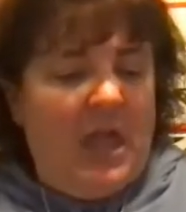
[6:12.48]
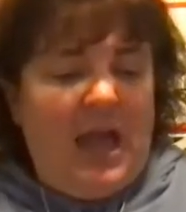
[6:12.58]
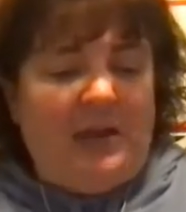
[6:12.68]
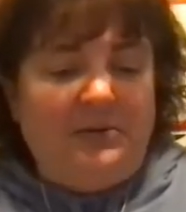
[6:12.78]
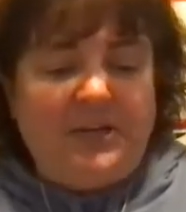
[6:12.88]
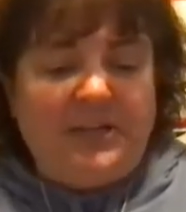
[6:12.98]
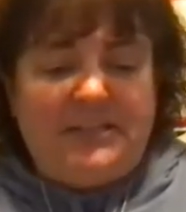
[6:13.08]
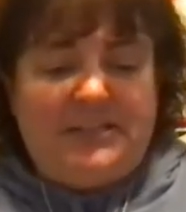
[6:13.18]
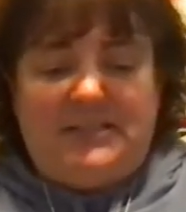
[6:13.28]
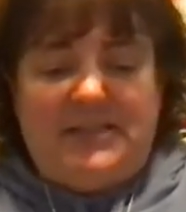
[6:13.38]
I don't need to
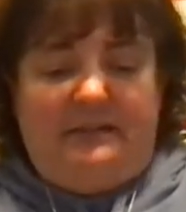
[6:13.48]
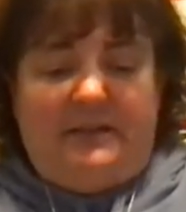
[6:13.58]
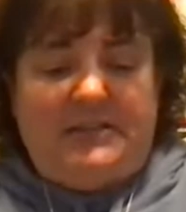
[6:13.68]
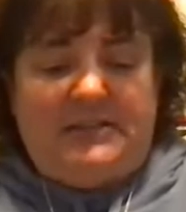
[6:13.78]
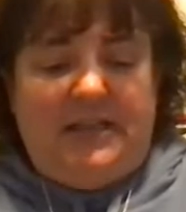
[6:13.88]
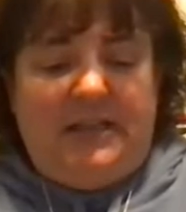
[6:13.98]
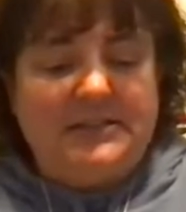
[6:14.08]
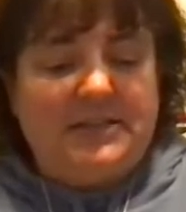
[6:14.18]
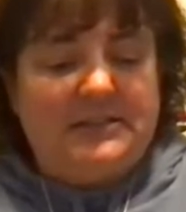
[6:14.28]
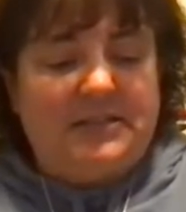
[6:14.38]
sit down, I said,
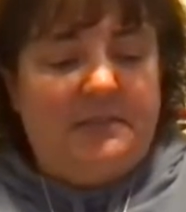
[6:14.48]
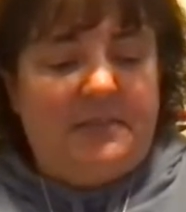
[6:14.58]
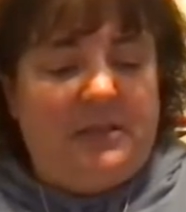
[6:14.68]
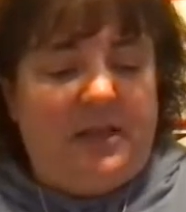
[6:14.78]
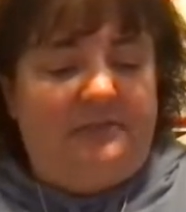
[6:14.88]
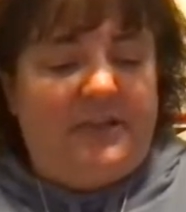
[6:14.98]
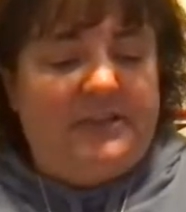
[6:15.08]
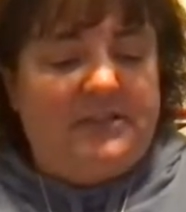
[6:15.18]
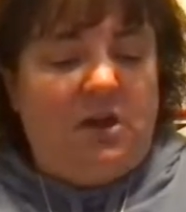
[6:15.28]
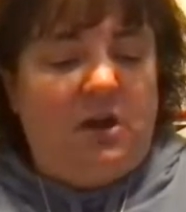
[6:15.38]
as I slipped my life
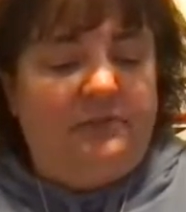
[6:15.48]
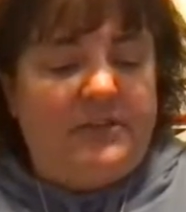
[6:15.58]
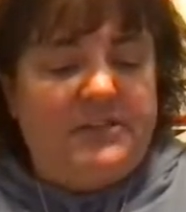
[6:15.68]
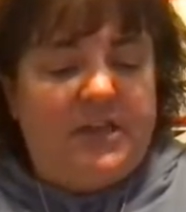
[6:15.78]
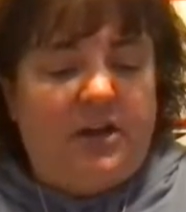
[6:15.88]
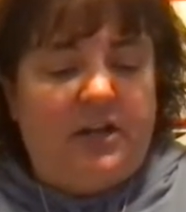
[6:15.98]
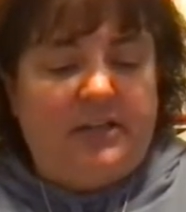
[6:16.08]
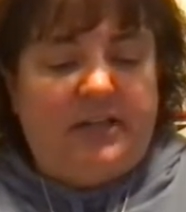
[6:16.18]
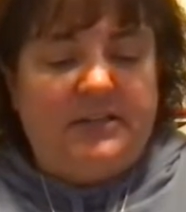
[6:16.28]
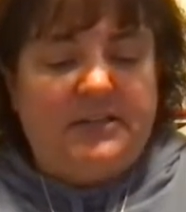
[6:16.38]
vest off, and Tara and
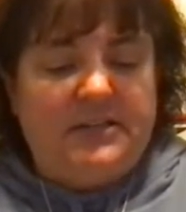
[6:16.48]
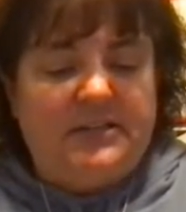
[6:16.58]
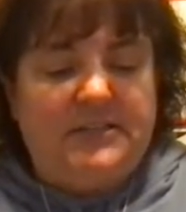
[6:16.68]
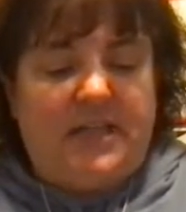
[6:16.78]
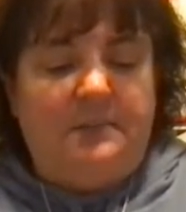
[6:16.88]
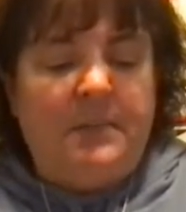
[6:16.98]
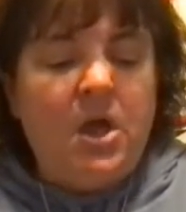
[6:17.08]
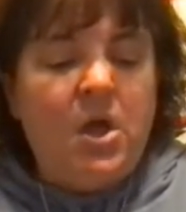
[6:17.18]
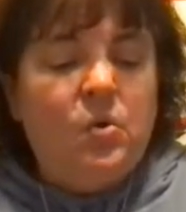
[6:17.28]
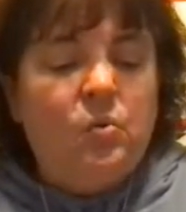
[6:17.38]
Landon did the same.
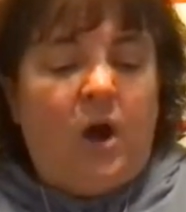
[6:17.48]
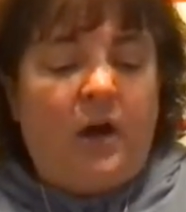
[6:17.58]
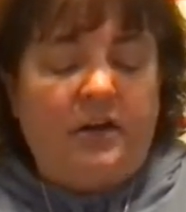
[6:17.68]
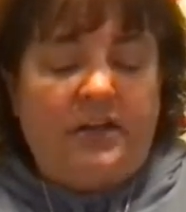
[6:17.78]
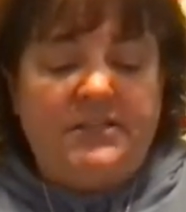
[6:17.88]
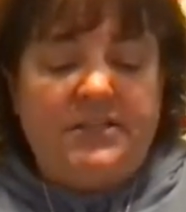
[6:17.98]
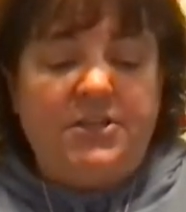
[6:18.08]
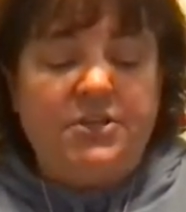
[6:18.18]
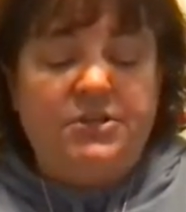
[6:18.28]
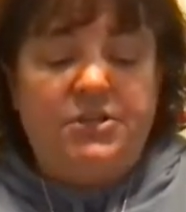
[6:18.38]
Water
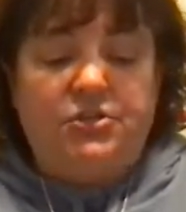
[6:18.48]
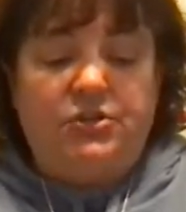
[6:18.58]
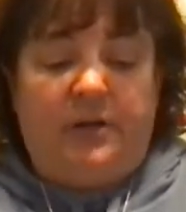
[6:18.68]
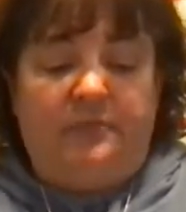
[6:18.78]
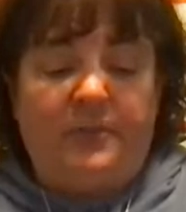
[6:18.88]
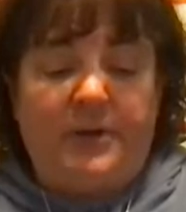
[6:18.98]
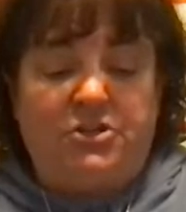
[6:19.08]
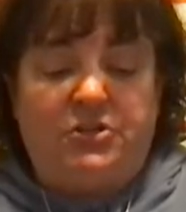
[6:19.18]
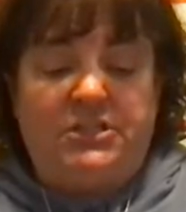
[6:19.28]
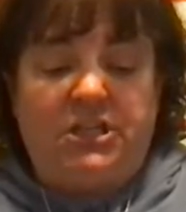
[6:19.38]
continued to drip from our
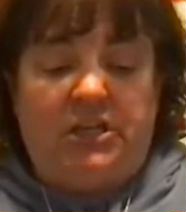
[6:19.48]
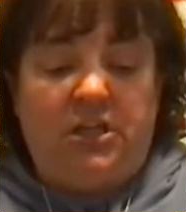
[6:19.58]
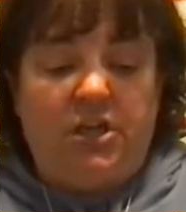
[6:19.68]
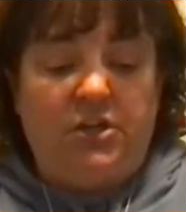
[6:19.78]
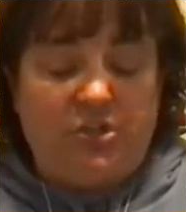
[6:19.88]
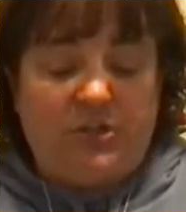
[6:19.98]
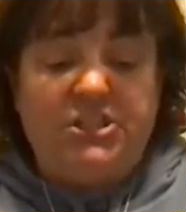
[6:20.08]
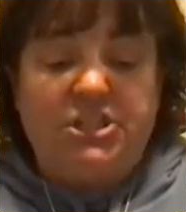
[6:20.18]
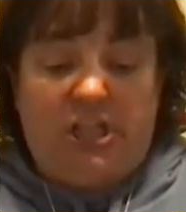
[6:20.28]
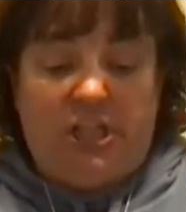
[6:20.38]

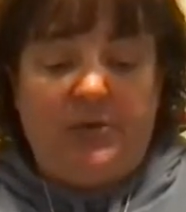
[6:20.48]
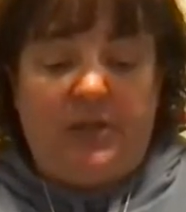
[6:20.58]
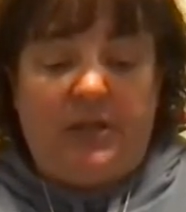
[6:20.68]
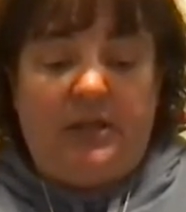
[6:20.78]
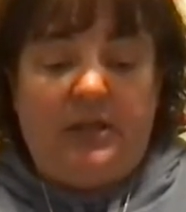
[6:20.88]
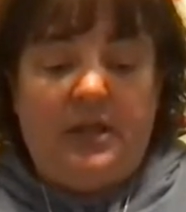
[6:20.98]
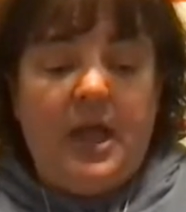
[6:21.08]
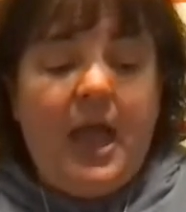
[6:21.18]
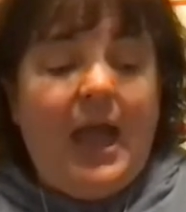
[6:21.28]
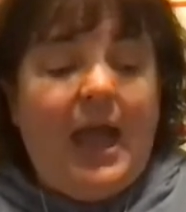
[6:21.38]
drenched clothing.
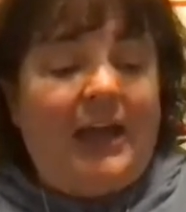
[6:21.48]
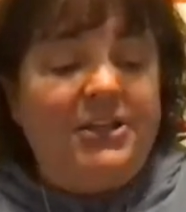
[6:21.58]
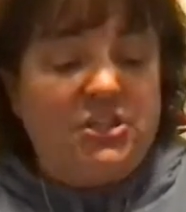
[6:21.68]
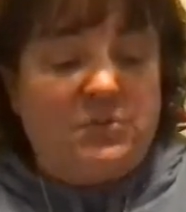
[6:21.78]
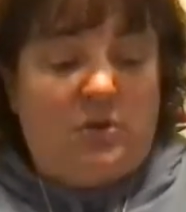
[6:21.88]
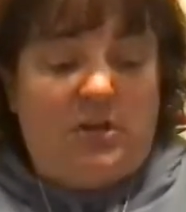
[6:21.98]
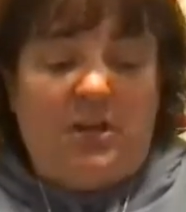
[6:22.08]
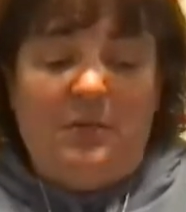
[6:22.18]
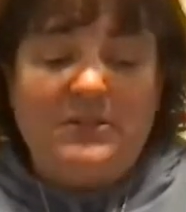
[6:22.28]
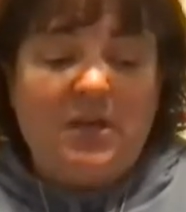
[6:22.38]
I just want to
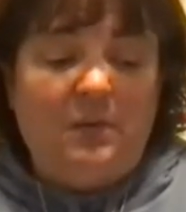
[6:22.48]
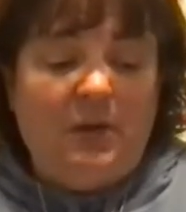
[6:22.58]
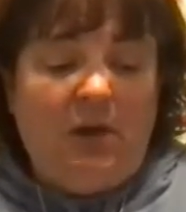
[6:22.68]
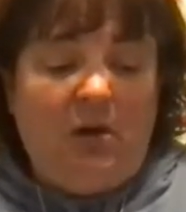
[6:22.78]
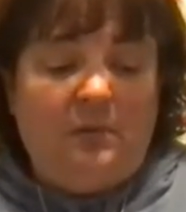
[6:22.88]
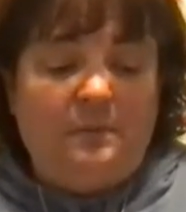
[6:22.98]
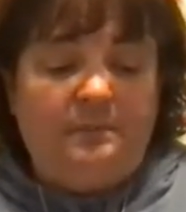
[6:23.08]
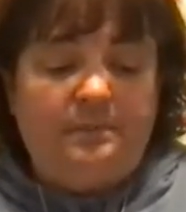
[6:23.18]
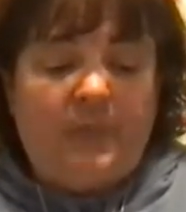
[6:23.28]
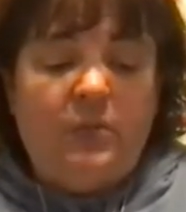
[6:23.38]
know what's going on.
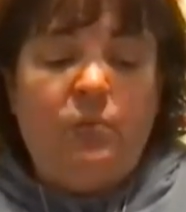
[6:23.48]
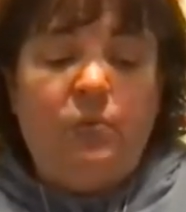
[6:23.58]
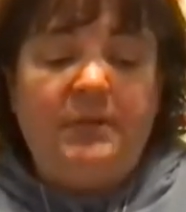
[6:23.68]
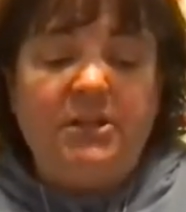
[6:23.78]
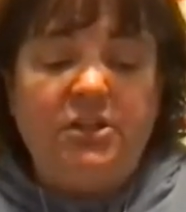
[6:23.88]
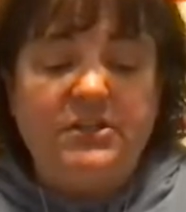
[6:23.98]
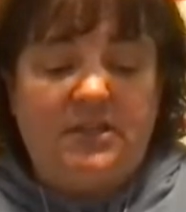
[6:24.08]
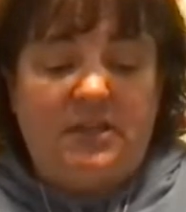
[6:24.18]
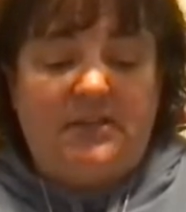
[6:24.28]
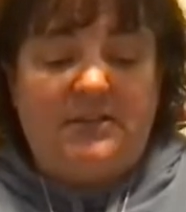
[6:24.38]
The woman looked
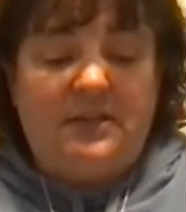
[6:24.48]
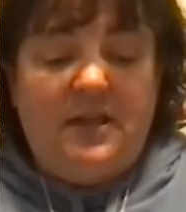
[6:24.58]
at us,